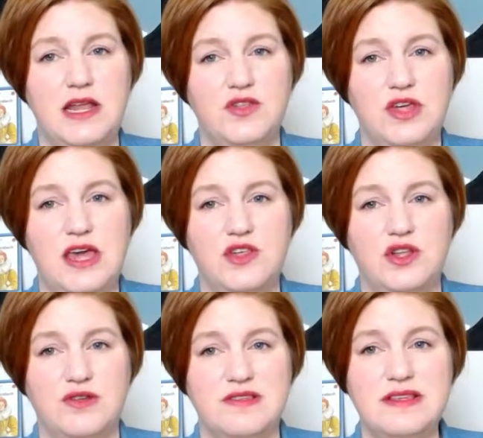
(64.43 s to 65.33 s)

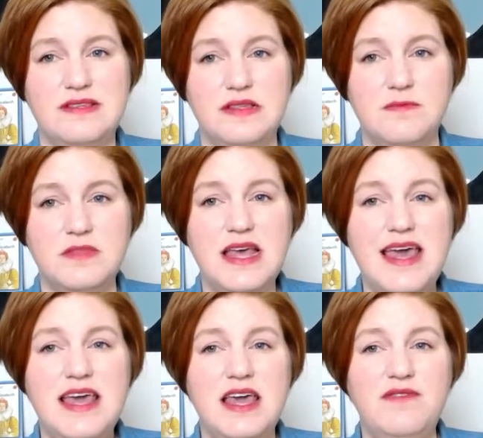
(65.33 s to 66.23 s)
educational systems.
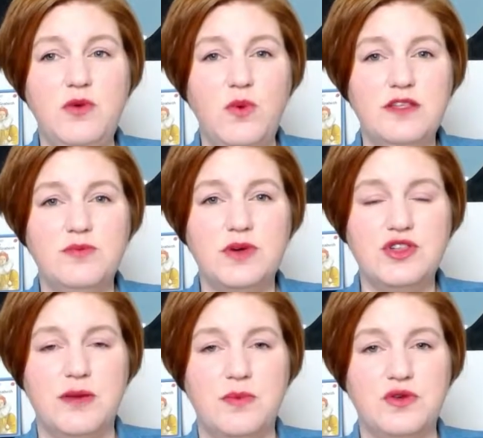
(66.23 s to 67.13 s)
If you want to
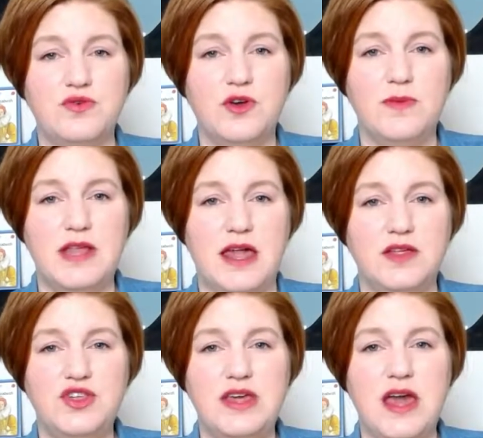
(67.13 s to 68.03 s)
brush up on your
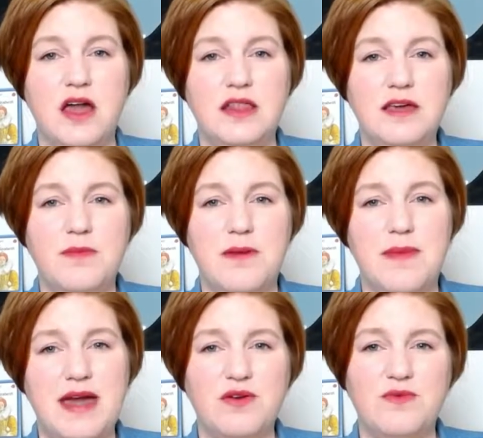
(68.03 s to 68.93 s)
terminology, I'll link my
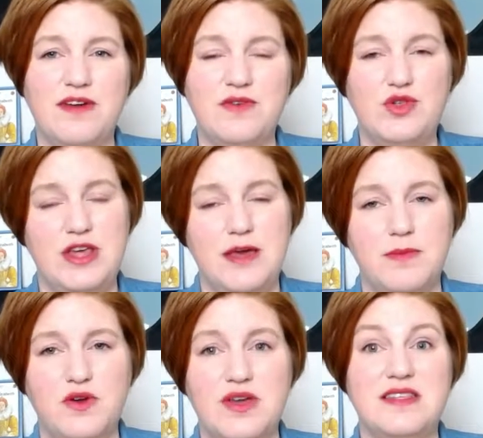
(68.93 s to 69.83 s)
migrant, refugee,
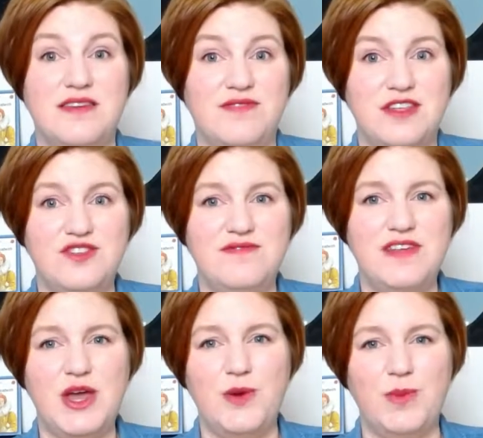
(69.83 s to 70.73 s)
immigrant definition
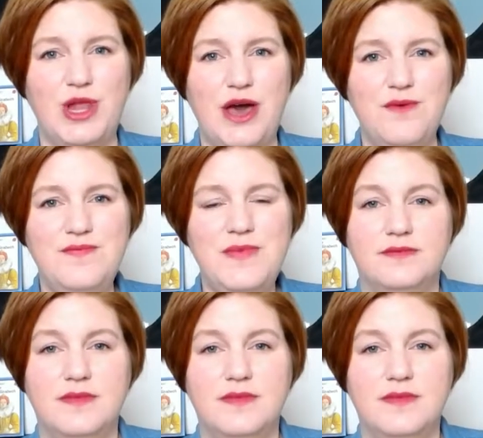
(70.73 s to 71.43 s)
video below.